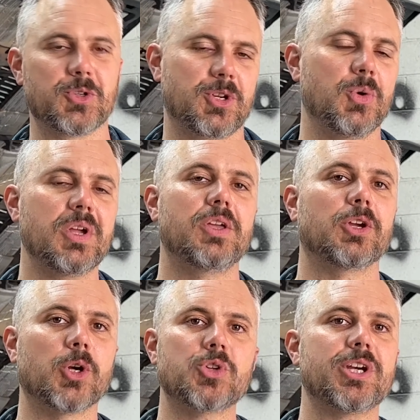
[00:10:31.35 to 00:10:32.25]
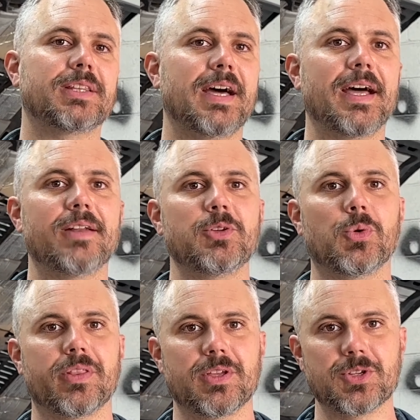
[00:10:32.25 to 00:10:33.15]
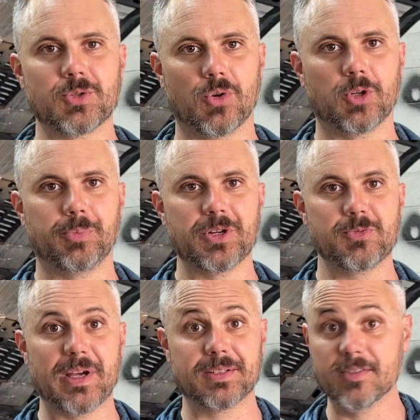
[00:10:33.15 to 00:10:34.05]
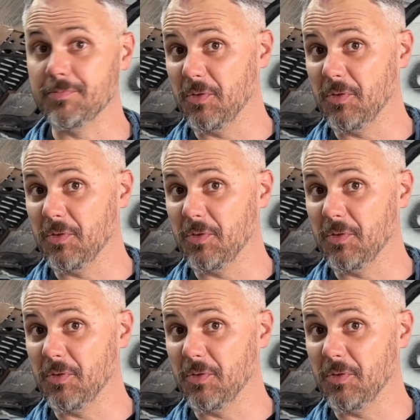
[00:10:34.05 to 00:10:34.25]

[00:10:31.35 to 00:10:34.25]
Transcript: So go check that out if you wanted a historical perspective